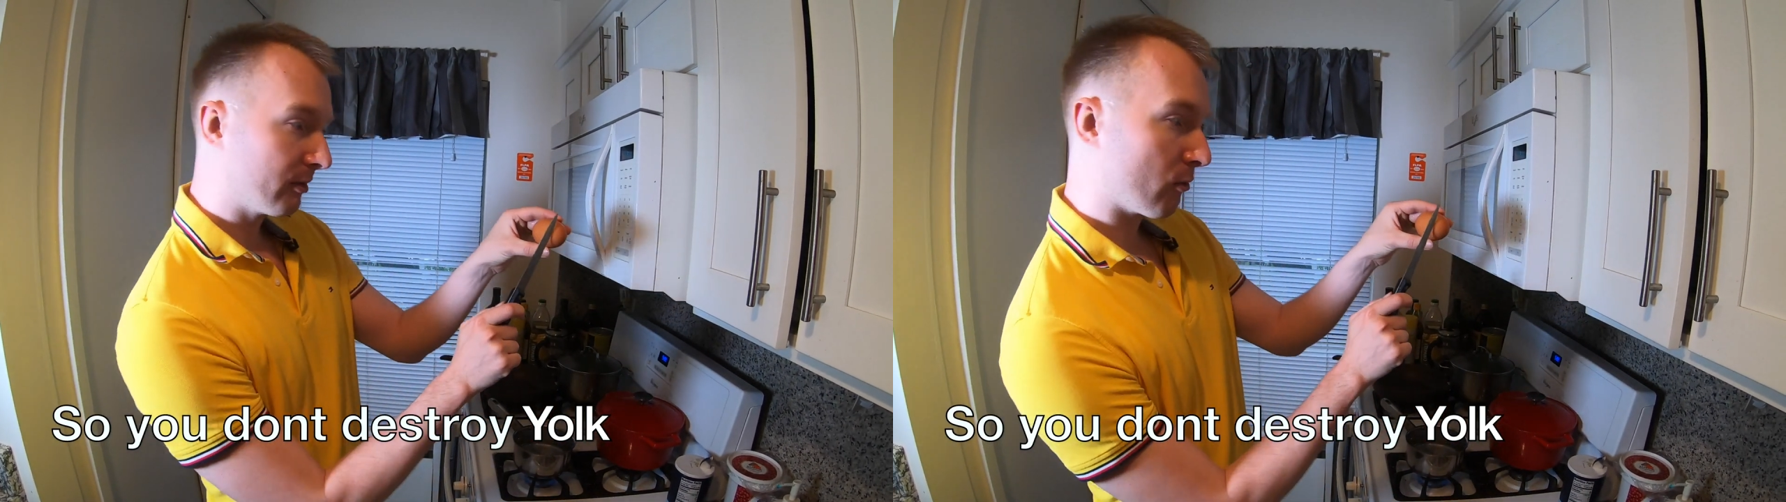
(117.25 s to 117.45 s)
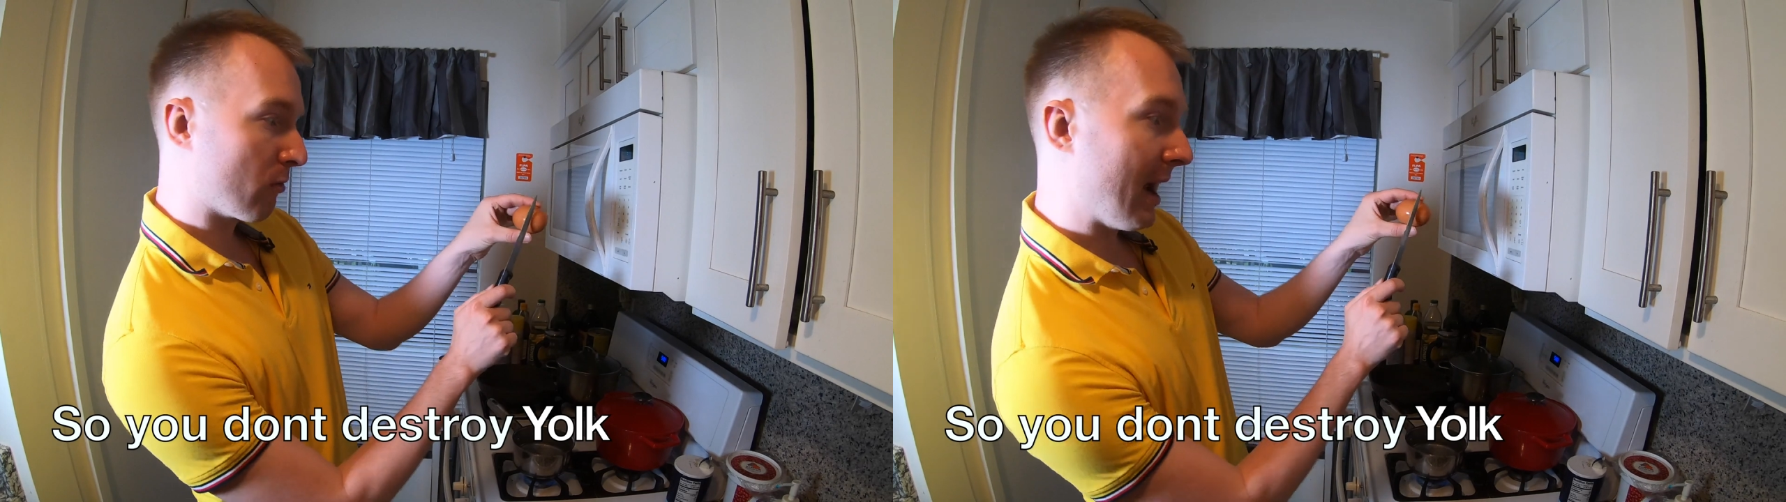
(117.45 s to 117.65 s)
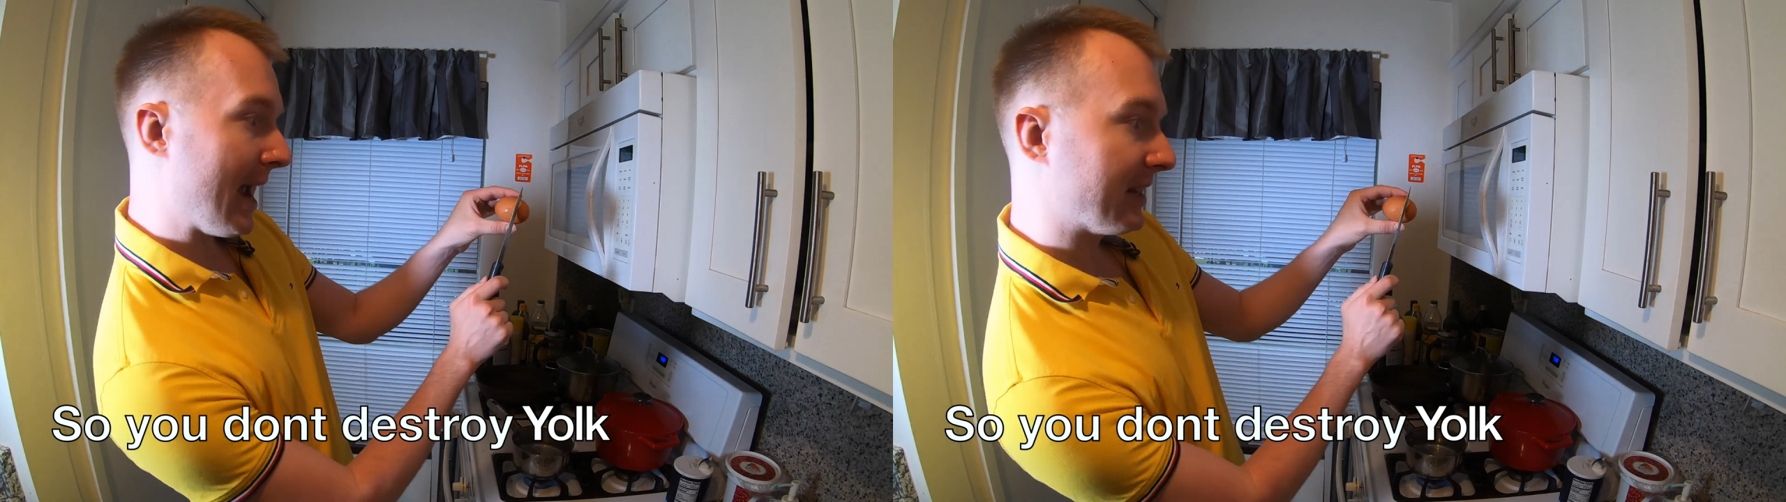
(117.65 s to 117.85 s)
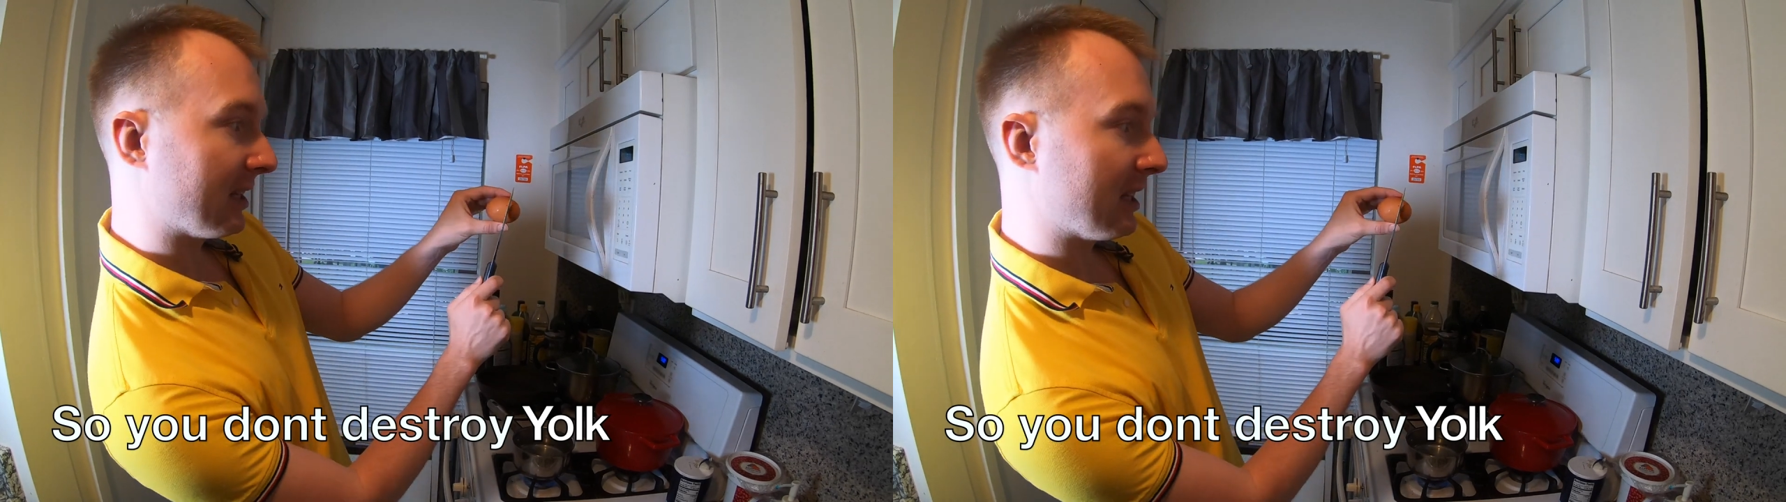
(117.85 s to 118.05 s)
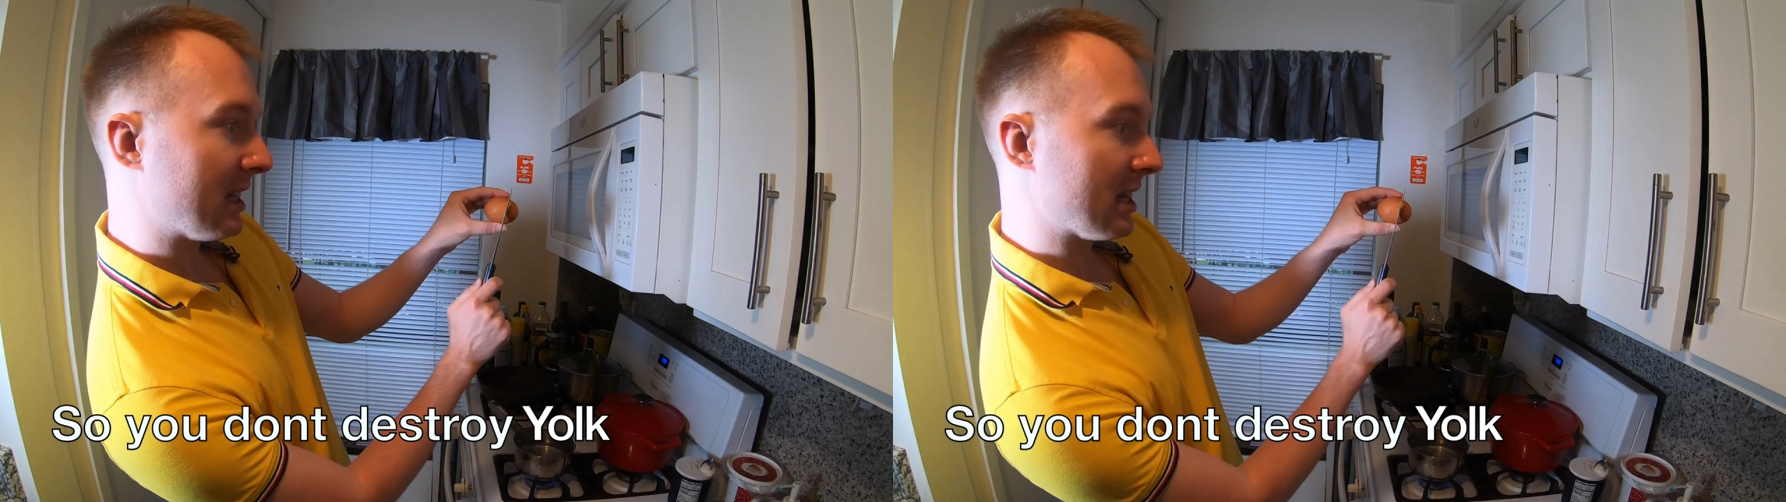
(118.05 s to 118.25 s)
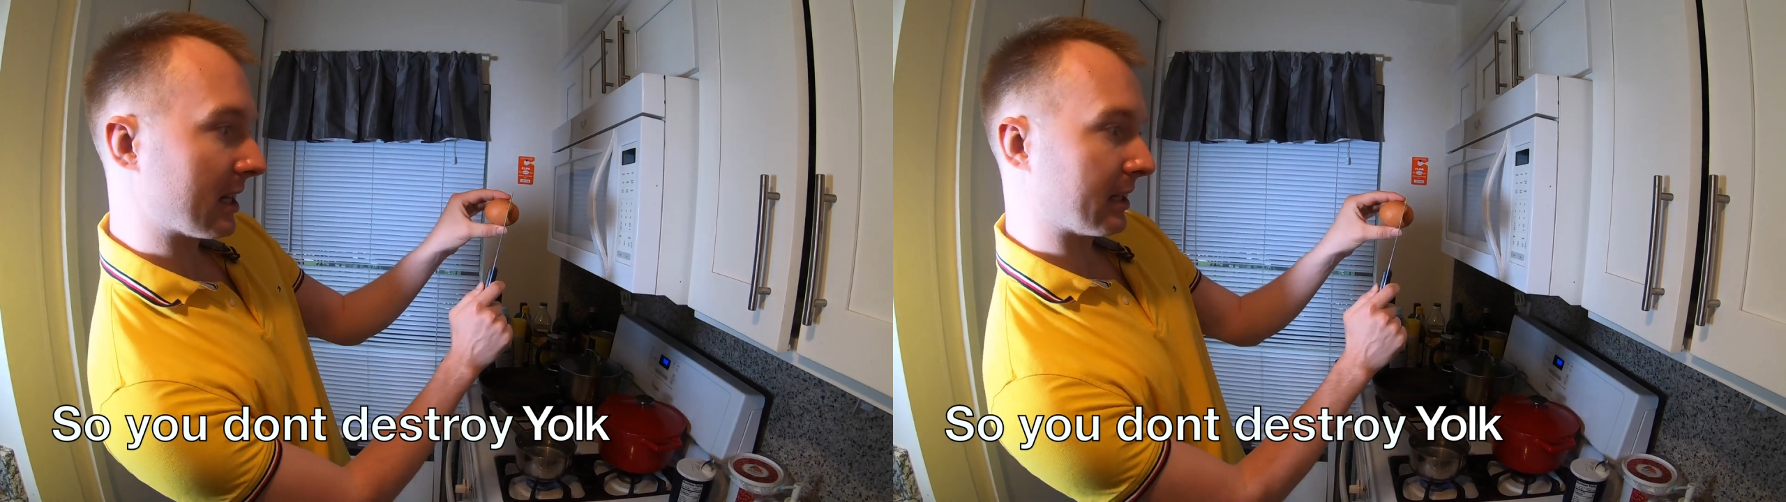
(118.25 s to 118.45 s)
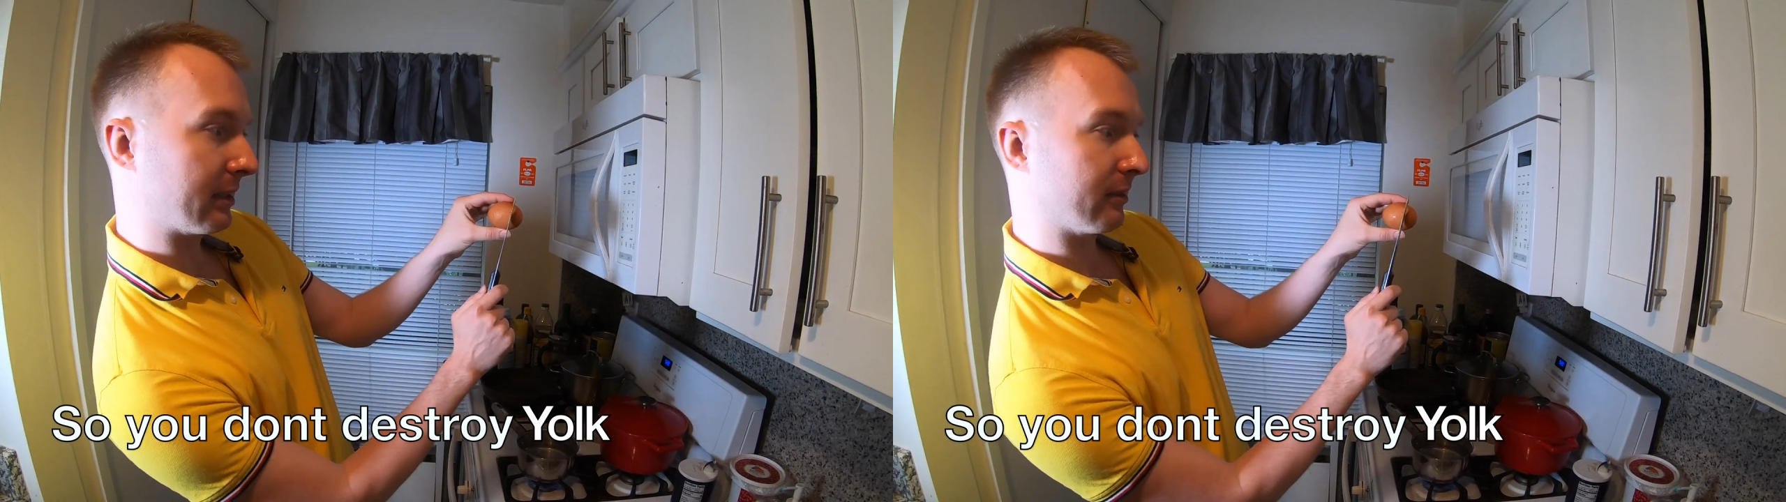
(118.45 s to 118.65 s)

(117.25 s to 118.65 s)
right here,